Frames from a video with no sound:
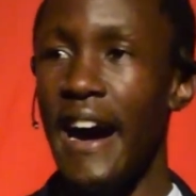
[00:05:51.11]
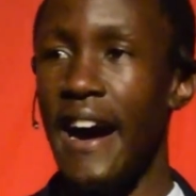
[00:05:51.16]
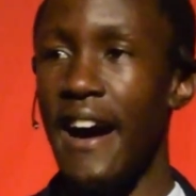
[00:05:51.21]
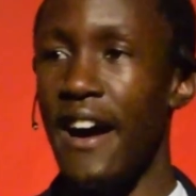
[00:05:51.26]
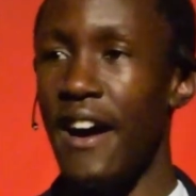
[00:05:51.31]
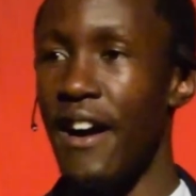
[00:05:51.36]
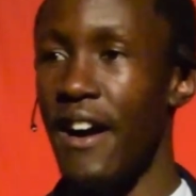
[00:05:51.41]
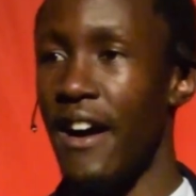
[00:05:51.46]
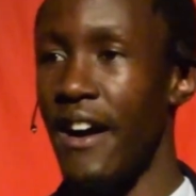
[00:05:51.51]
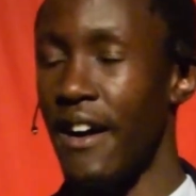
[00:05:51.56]

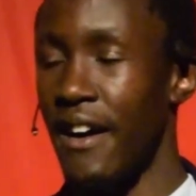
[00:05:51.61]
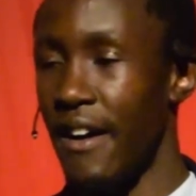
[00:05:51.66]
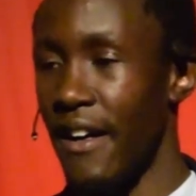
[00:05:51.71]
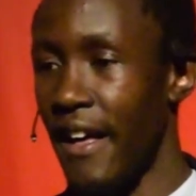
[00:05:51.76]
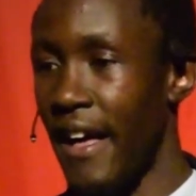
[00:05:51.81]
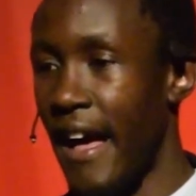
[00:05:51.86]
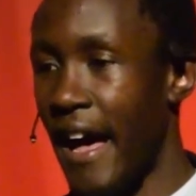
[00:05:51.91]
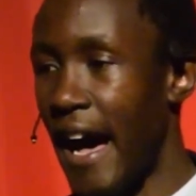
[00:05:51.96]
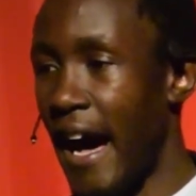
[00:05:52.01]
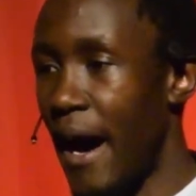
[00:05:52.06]

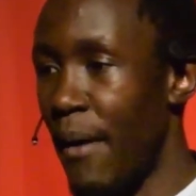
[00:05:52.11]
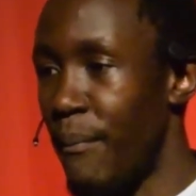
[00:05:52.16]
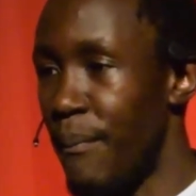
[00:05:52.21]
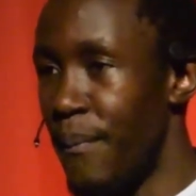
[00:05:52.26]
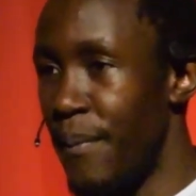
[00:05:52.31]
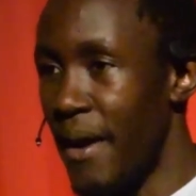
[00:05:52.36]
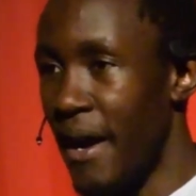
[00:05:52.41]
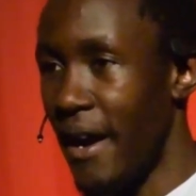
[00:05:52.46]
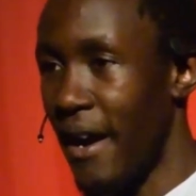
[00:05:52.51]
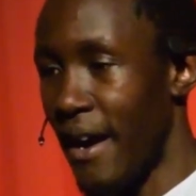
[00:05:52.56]

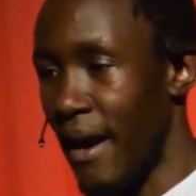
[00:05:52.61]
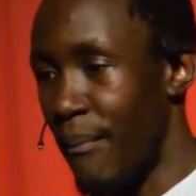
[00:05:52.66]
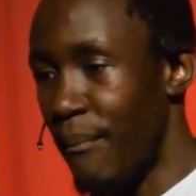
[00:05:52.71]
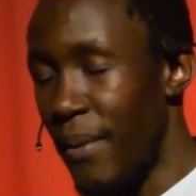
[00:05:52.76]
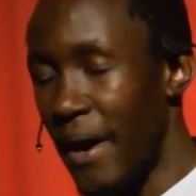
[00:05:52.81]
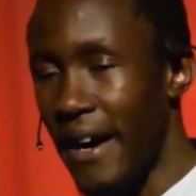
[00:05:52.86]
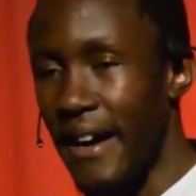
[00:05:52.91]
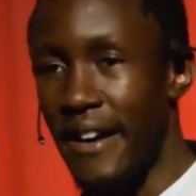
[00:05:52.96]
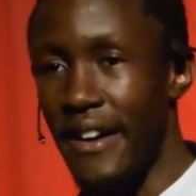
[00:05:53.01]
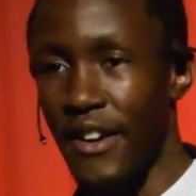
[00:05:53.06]
a
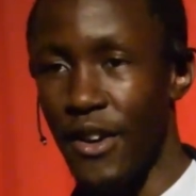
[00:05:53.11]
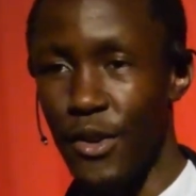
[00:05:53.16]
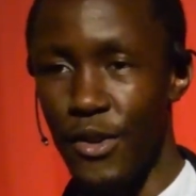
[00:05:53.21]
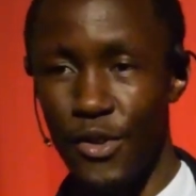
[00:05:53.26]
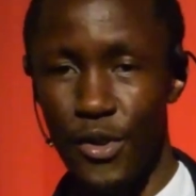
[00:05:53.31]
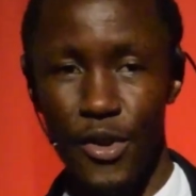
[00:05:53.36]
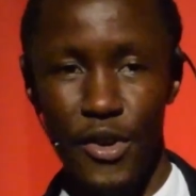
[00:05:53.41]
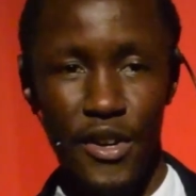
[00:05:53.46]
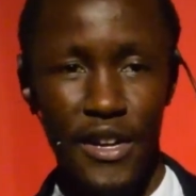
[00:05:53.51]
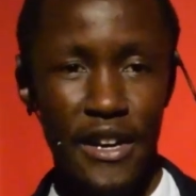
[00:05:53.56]
background
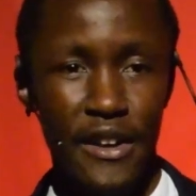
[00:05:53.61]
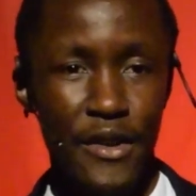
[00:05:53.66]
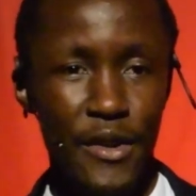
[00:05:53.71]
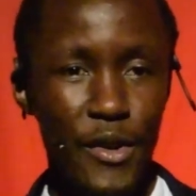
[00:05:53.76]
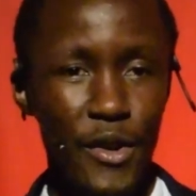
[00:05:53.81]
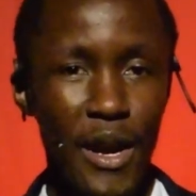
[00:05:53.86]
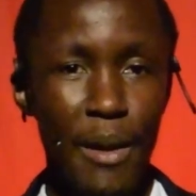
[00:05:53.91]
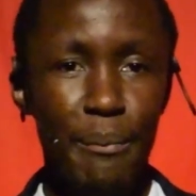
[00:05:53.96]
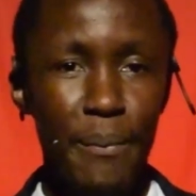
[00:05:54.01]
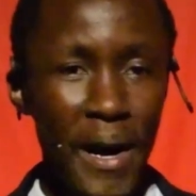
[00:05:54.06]

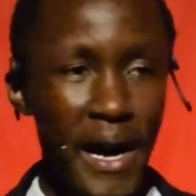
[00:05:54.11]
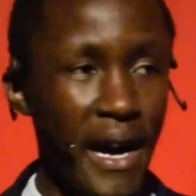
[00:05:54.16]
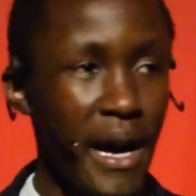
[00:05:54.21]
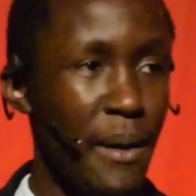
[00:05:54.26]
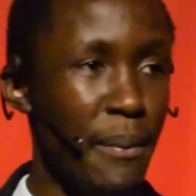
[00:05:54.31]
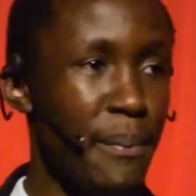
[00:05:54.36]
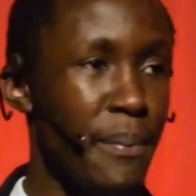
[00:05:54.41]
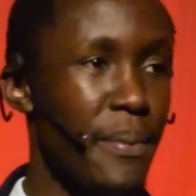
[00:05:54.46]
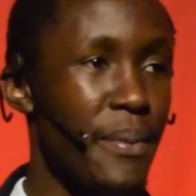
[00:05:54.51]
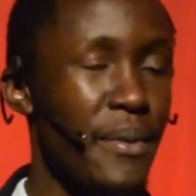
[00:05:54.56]
or a backup